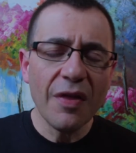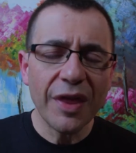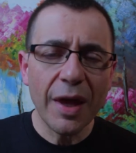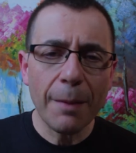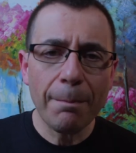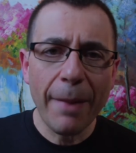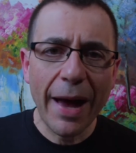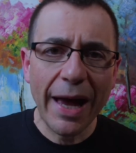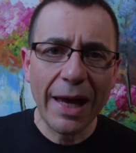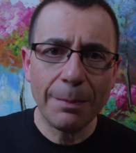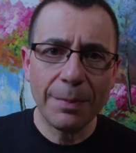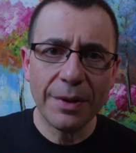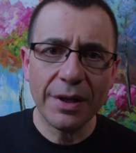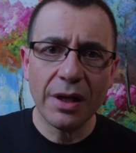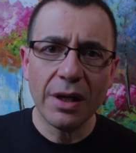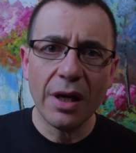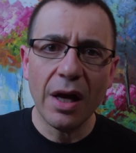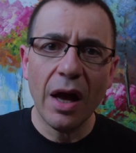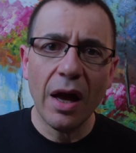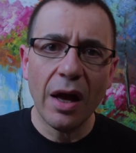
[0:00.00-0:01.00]
There may
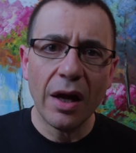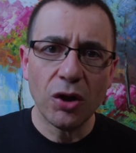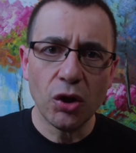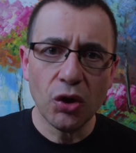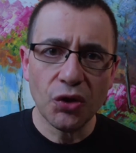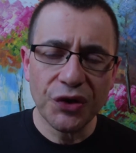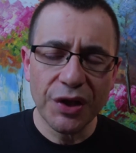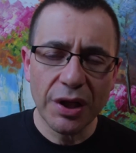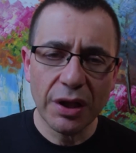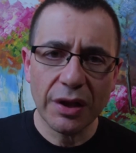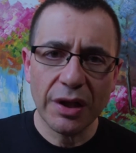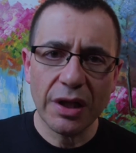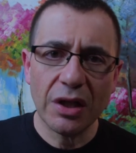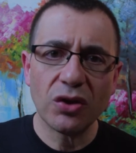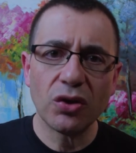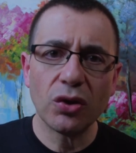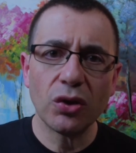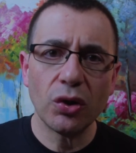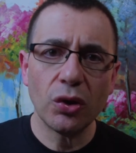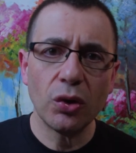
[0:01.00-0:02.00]
be utility
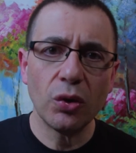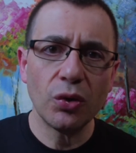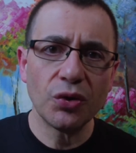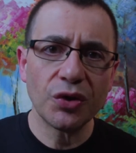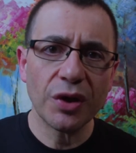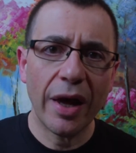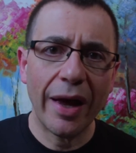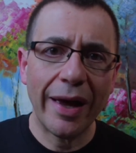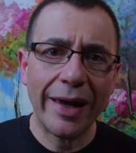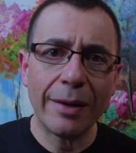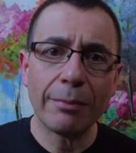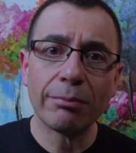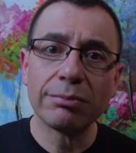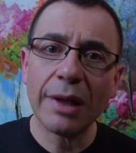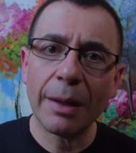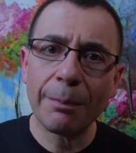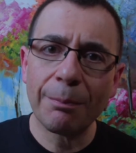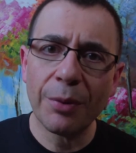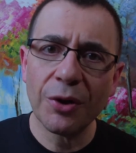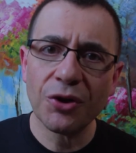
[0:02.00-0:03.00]
to use a
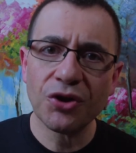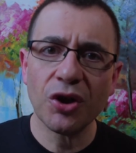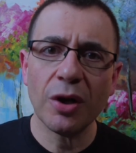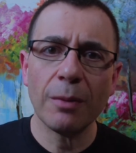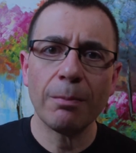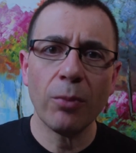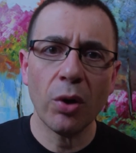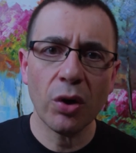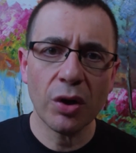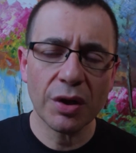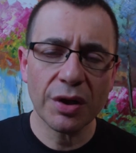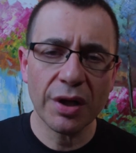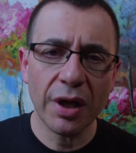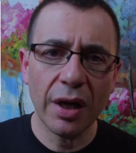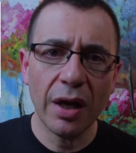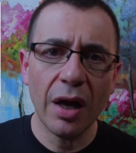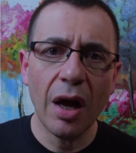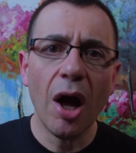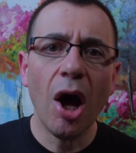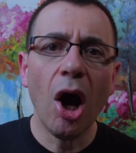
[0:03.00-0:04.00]
blood pressure
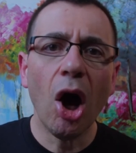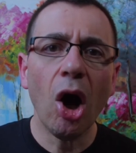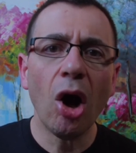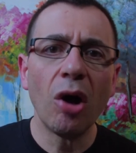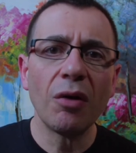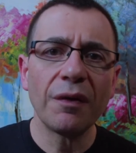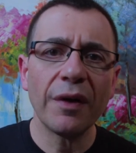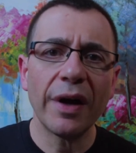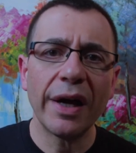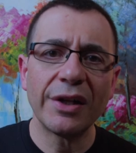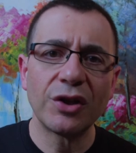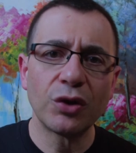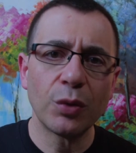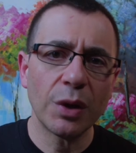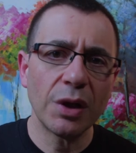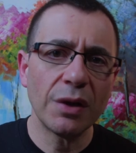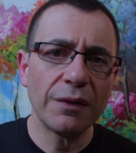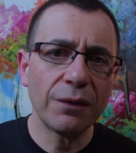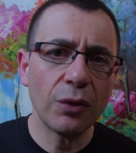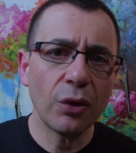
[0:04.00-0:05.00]
monitor over a
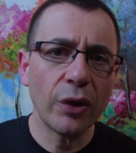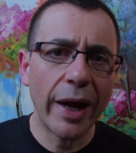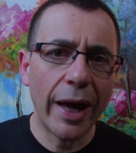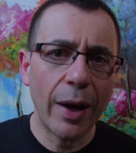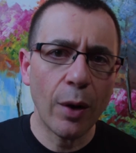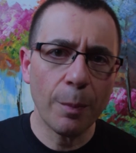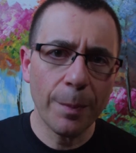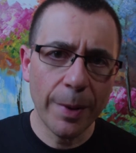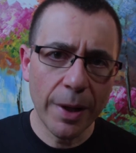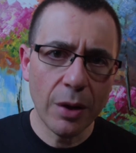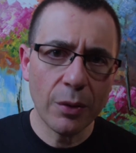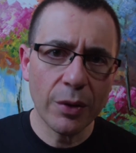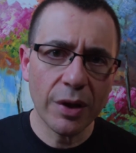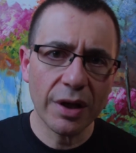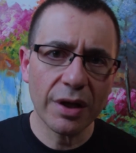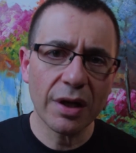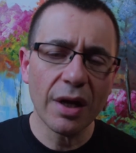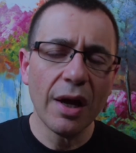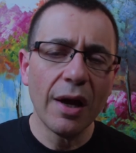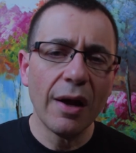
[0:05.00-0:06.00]
24-hour
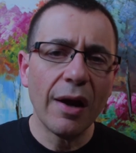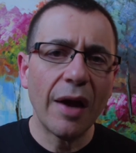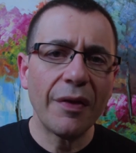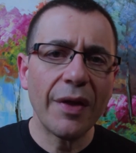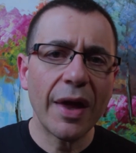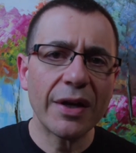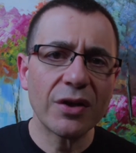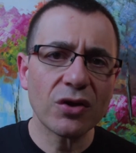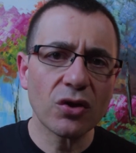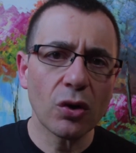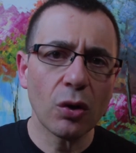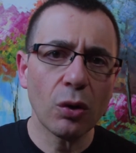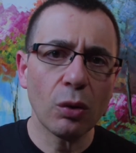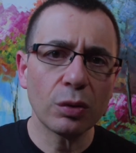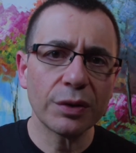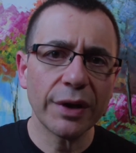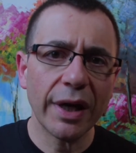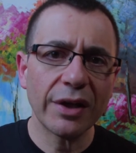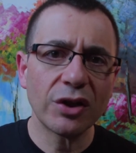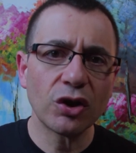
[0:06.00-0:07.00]
period, and that is
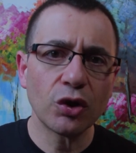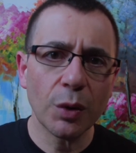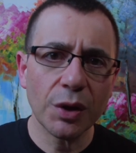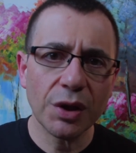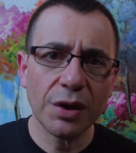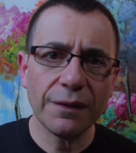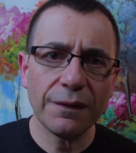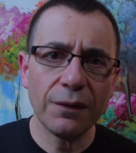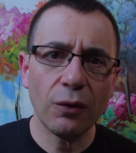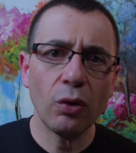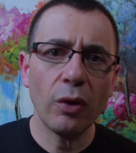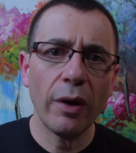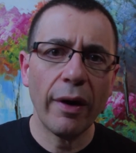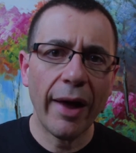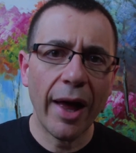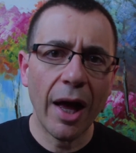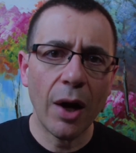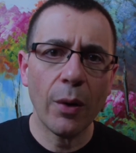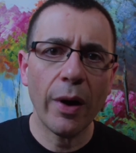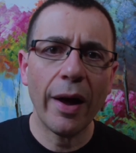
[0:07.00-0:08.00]
called a
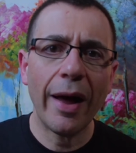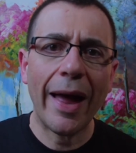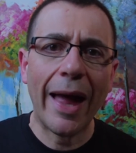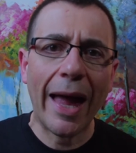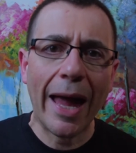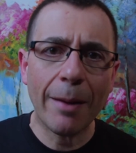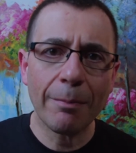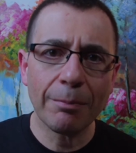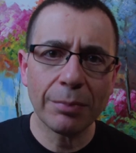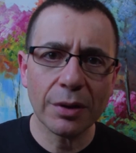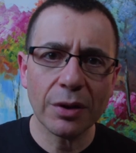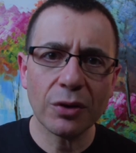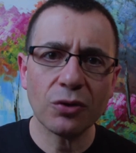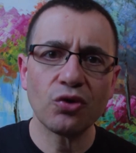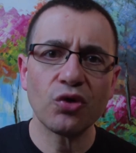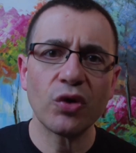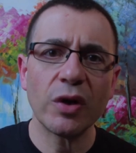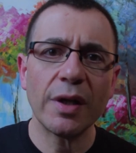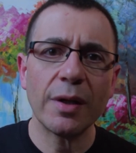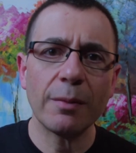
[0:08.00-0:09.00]
24-hour
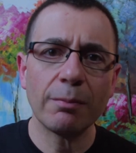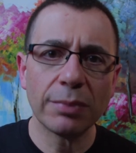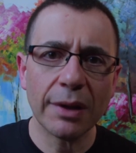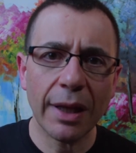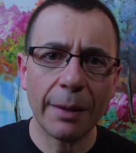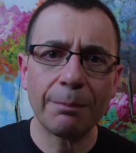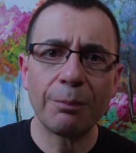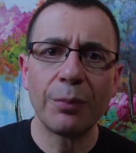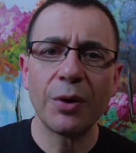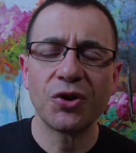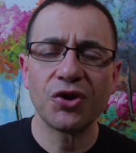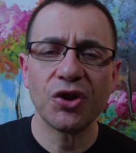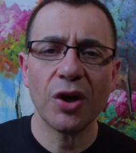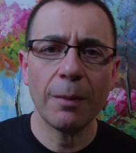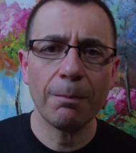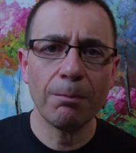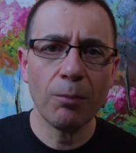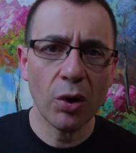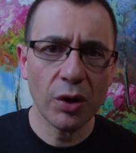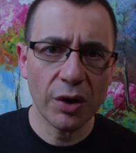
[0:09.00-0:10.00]
ambulatory blood pressure
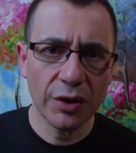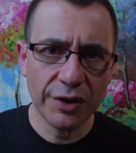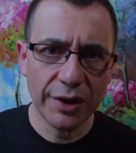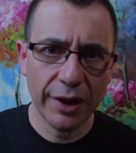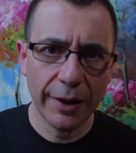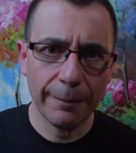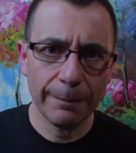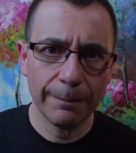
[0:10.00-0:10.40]
monitor.